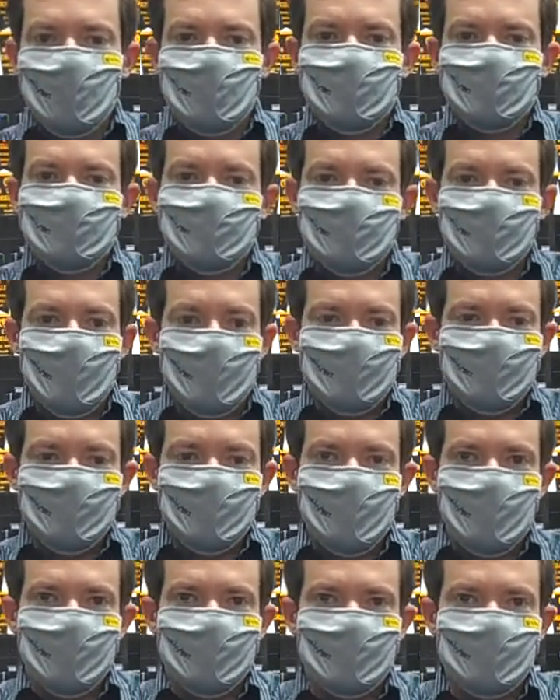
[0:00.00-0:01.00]
slide it
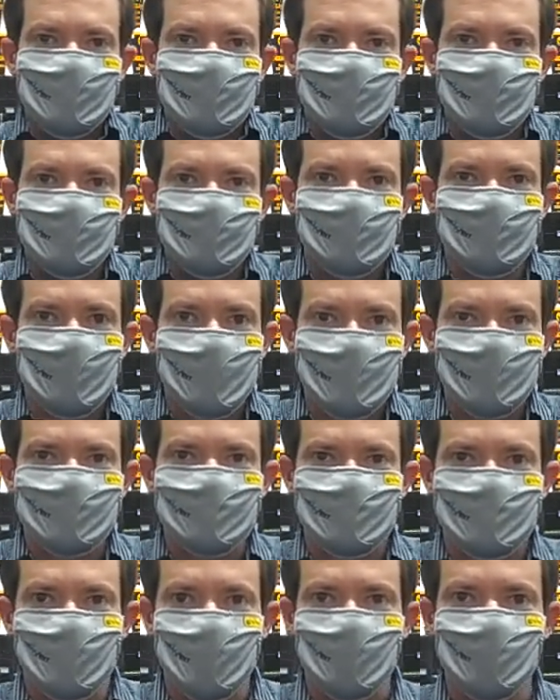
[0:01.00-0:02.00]
on like
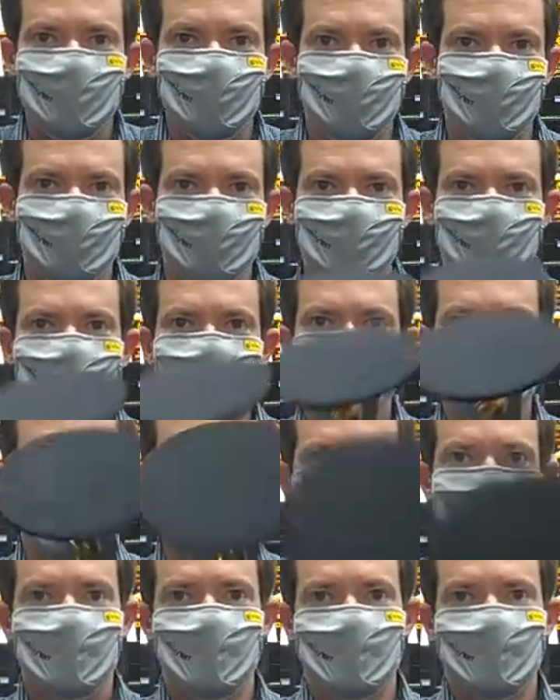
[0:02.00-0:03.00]
so.
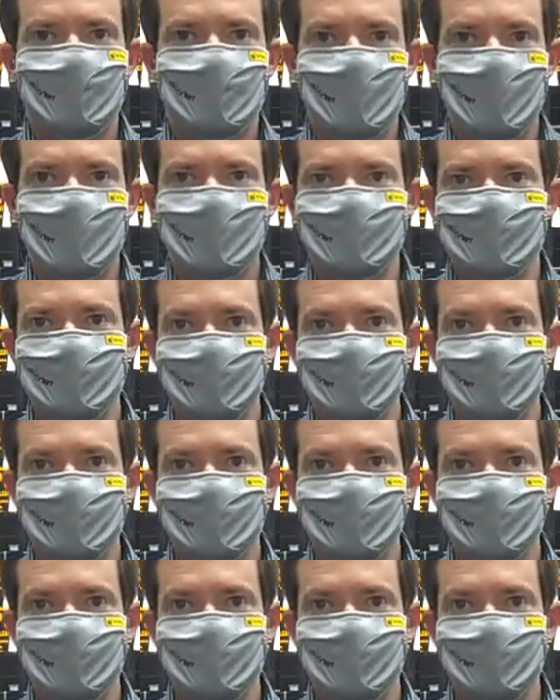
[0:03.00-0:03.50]
Okay?